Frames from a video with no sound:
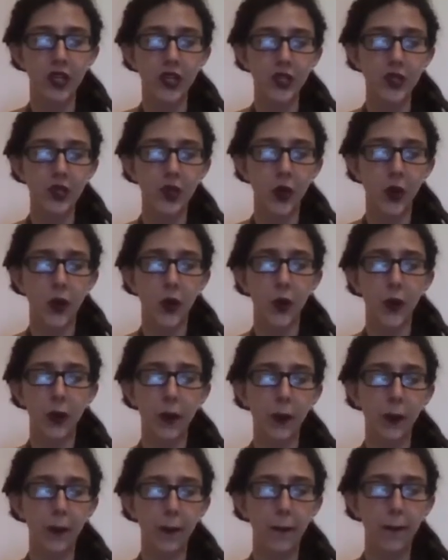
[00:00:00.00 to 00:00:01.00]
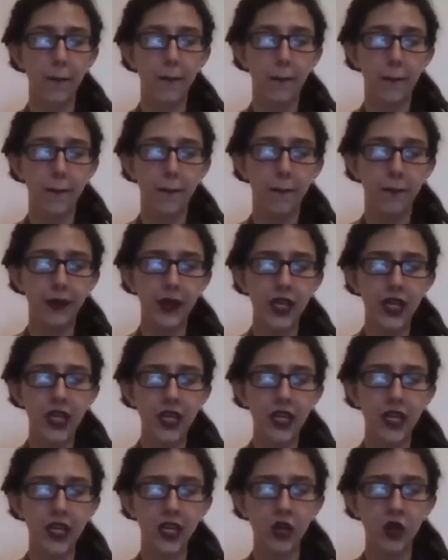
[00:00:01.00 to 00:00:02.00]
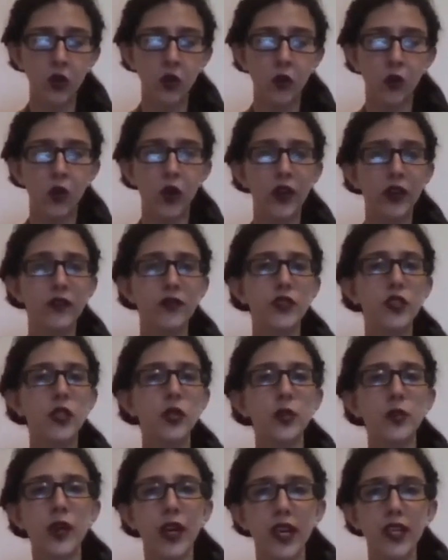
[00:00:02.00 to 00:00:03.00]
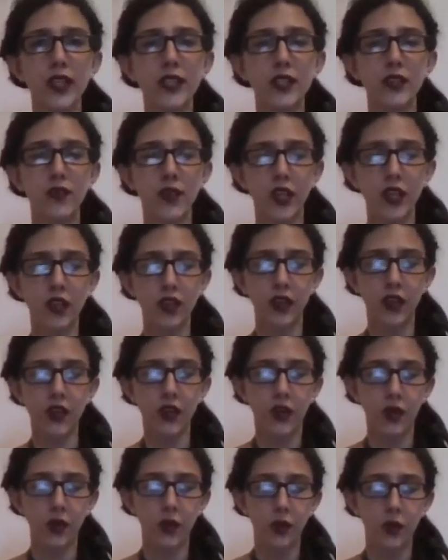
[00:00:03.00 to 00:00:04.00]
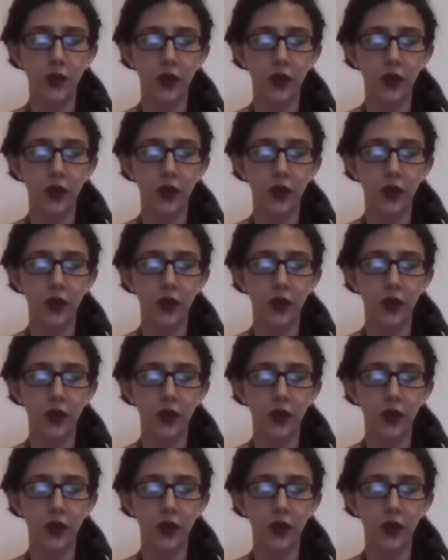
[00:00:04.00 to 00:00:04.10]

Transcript: So, being one of 2 nights of the year